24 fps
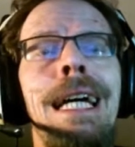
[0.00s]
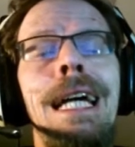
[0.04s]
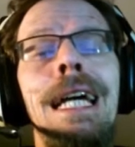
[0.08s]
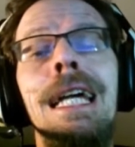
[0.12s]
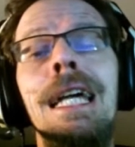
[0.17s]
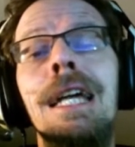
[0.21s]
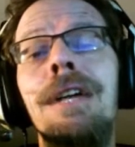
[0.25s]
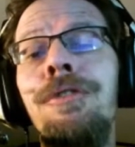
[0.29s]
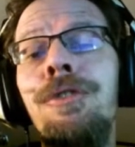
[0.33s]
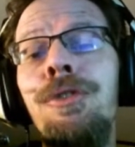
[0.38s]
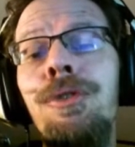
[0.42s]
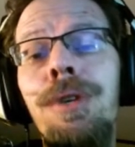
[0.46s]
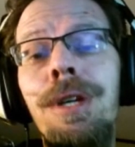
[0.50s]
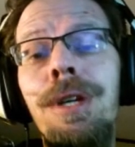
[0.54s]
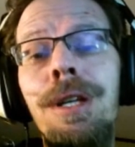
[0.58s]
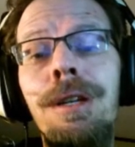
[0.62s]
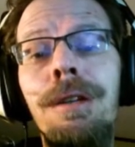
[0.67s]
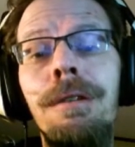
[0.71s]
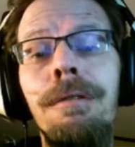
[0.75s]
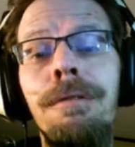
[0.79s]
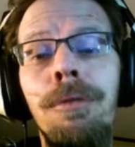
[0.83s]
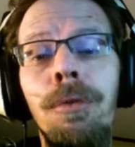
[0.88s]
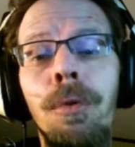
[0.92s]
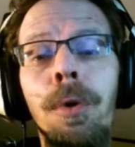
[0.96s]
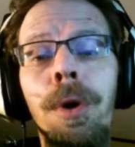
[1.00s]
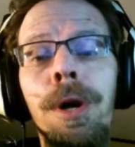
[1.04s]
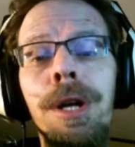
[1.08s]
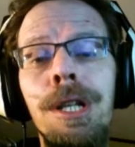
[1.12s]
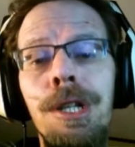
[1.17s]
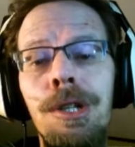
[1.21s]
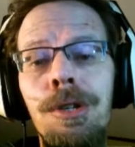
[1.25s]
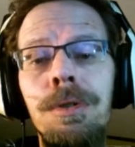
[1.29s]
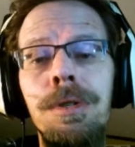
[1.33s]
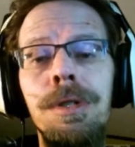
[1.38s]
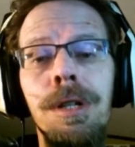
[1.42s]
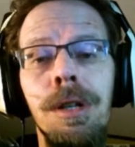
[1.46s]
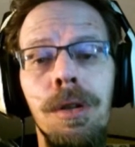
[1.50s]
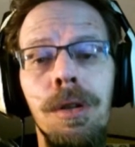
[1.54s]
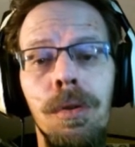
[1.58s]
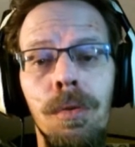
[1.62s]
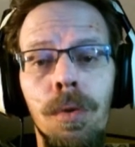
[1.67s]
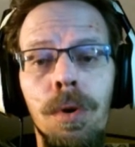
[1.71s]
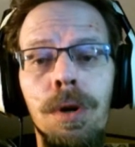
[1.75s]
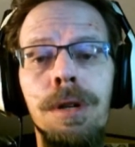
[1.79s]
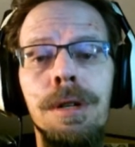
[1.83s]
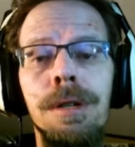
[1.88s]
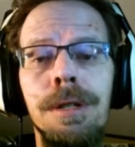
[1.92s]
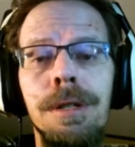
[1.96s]
If you can avoid using
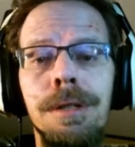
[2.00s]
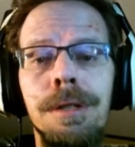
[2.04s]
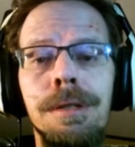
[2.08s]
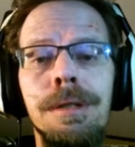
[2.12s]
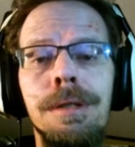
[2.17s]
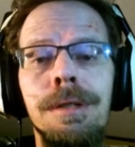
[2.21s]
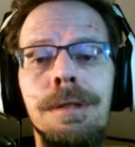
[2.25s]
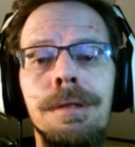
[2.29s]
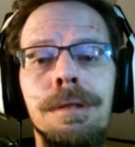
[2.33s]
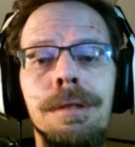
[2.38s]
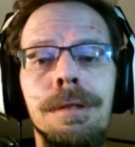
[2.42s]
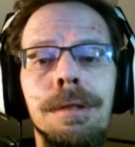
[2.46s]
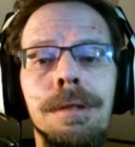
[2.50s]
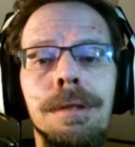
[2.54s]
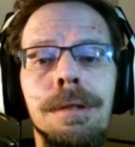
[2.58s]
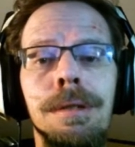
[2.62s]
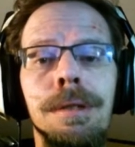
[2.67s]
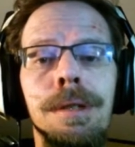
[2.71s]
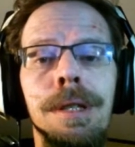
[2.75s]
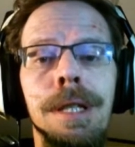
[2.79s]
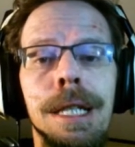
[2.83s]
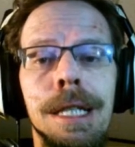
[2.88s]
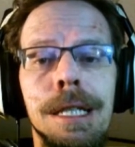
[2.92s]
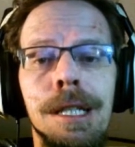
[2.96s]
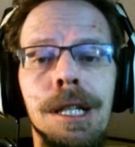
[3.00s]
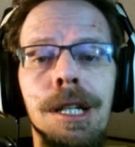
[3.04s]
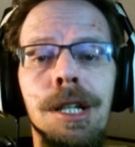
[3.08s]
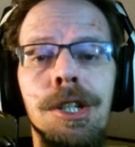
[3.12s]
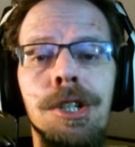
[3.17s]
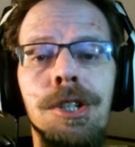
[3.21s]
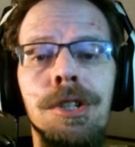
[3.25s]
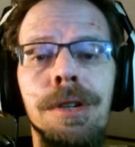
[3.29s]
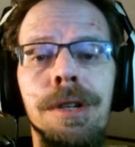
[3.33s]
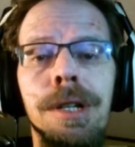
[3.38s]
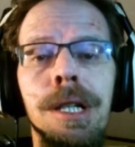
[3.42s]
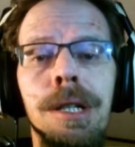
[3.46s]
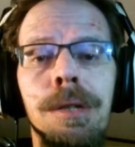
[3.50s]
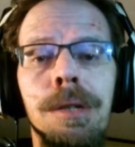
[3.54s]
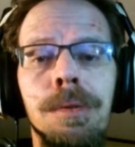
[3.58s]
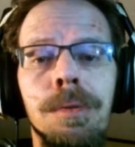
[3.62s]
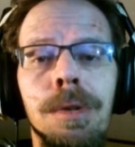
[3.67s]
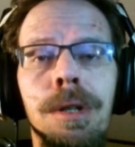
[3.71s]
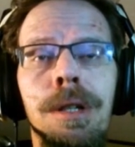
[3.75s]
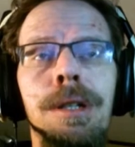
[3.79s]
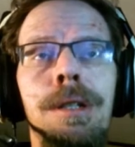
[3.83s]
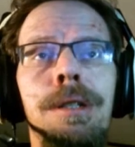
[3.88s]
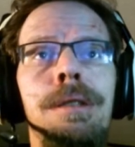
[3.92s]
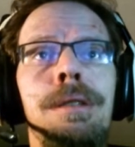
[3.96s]
words like dictionary
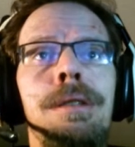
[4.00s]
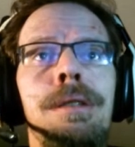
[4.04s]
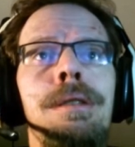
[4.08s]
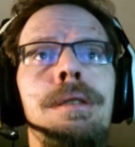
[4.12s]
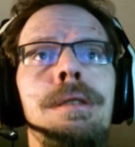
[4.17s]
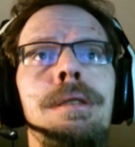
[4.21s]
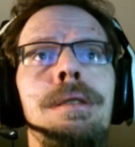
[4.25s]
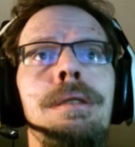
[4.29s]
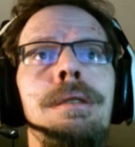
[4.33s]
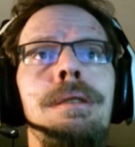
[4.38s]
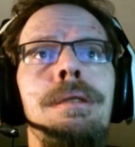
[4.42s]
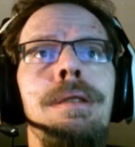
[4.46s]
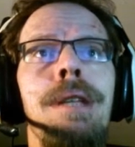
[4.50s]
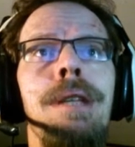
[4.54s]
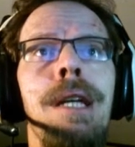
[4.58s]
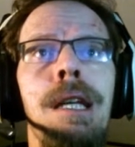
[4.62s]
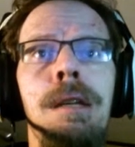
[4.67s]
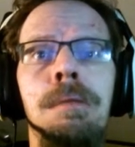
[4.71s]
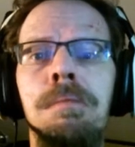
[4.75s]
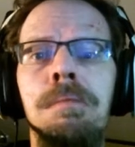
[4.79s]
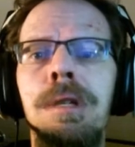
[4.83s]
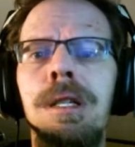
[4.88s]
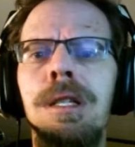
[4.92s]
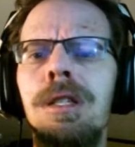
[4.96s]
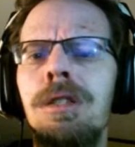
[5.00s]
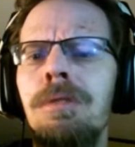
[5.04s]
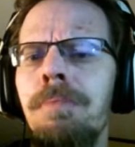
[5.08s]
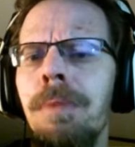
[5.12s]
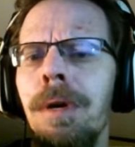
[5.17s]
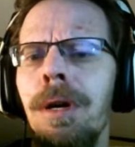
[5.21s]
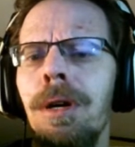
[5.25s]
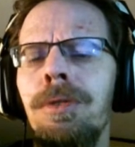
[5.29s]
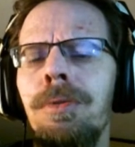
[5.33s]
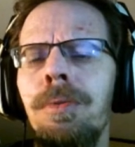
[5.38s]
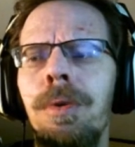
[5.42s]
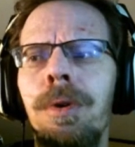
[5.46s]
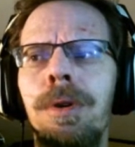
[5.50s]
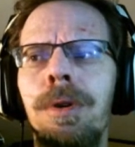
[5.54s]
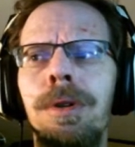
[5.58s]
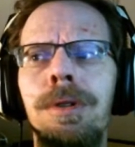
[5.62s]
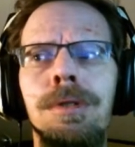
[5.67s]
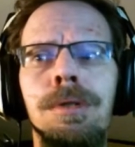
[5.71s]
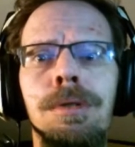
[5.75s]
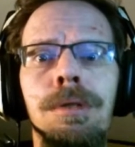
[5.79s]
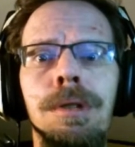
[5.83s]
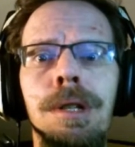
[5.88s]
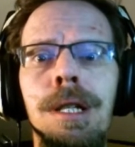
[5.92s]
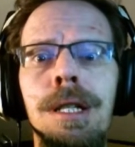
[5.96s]
words, like misspelled words
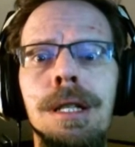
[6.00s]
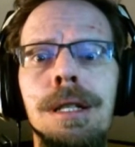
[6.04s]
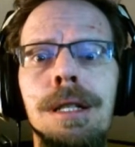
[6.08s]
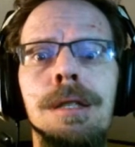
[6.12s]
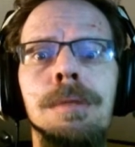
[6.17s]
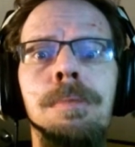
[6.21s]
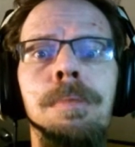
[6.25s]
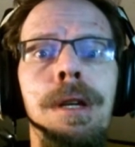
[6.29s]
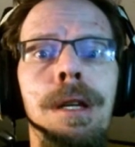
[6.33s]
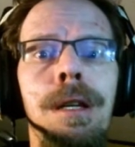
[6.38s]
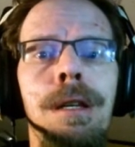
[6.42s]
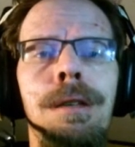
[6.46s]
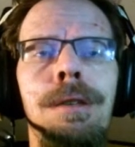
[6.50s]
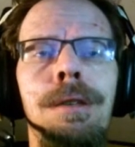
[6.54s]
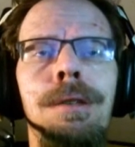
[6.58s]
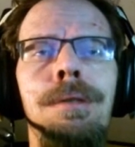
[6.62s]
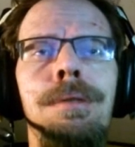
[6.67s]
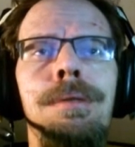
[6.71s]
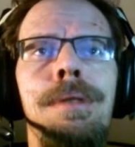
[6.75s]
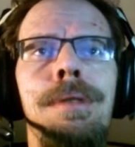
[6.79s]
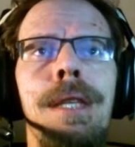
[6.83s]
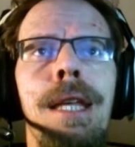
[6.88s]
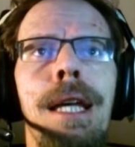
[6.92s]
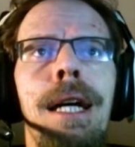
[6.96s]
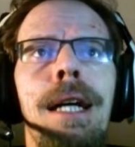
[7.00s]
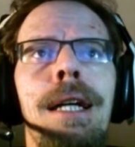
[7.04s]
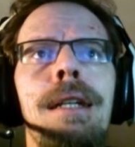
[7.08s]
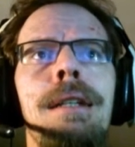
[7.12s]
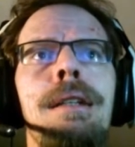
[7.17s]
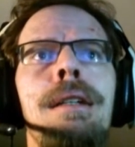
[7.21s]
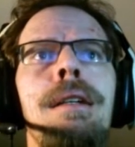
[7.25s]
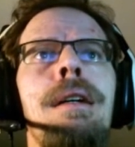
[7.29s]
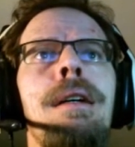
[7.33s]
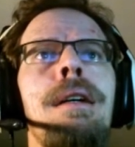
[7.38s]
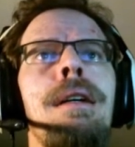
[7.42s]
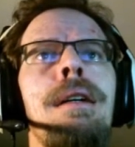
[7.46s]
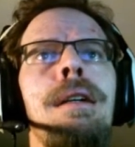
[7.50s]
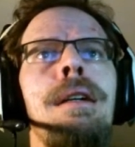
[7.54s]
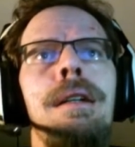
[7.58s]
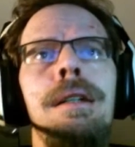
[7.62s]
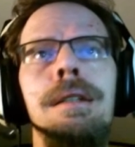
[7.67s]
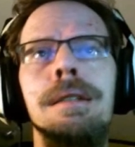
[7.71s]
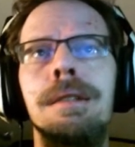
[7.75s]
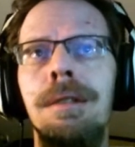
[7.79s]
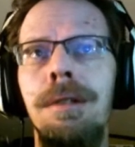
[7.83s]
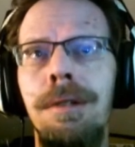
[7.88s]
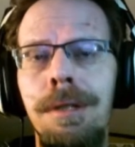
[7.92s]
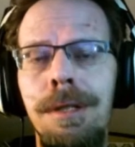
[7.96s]
or leet speak, use that,
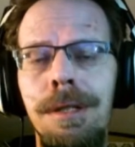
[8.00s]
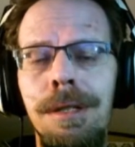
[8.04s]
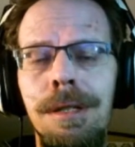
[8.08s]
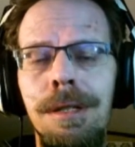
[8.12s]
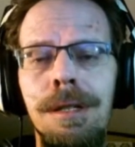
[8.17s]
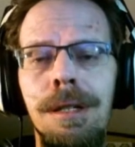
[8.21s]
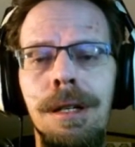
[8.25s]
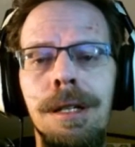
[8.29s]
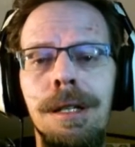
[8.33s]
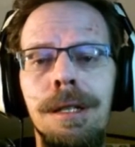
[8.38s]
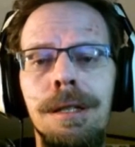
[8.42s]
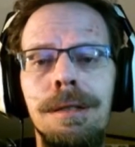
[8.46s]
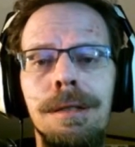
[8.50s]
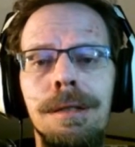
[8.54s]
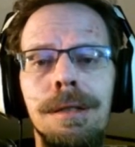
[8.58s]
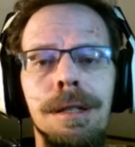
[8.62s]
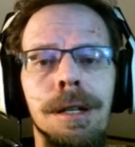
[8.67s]
as long as it's not a